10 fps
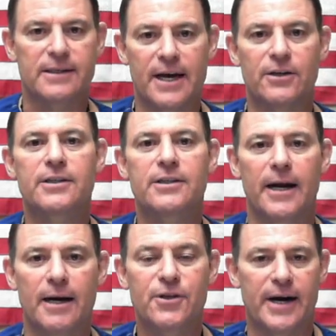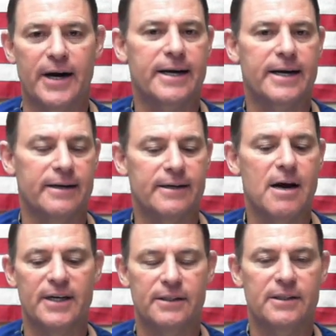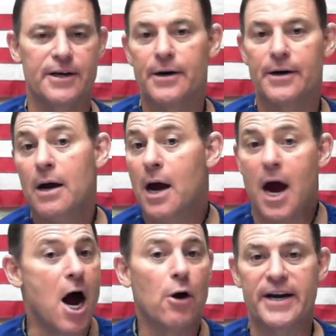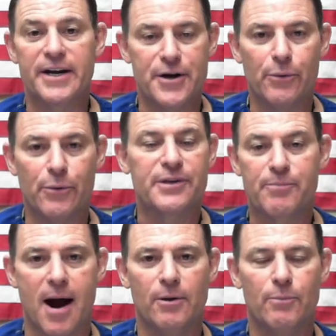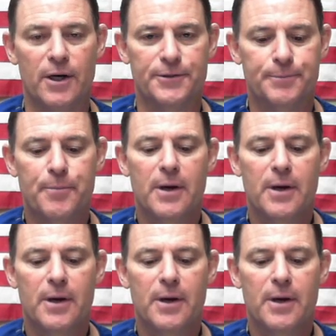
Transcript: get her set up so that I could come in and see her, I already knew what the problem was.